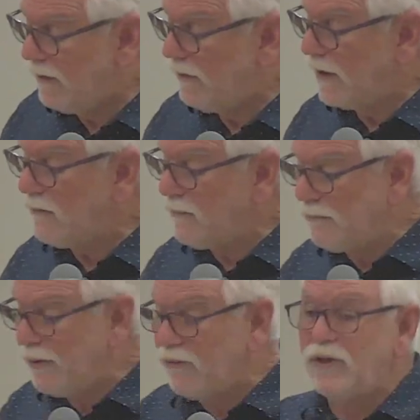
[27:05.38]
there come a
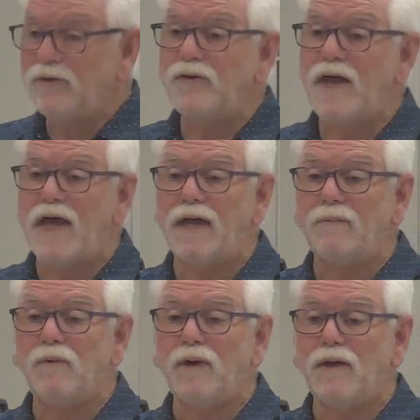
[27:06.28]
period of
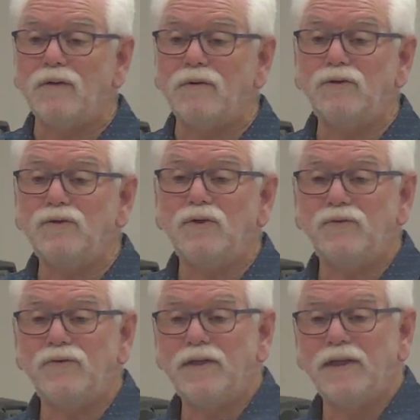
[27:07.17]
time where you don't
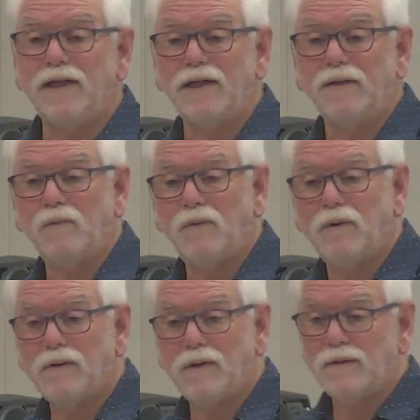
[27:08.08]
see that
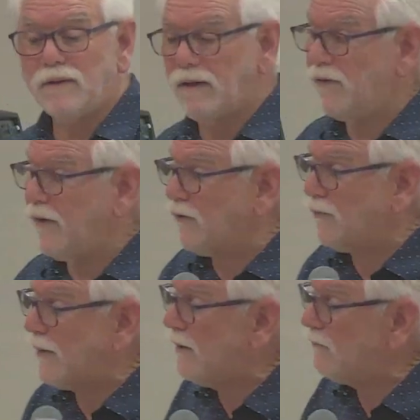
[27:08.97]
anymore, and things
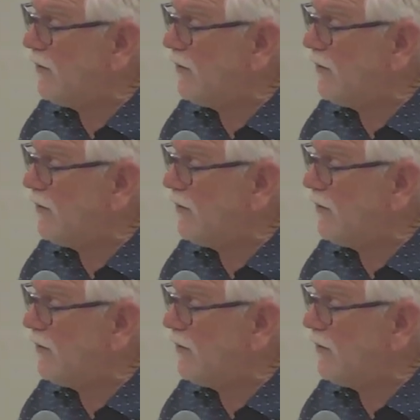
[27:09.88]
become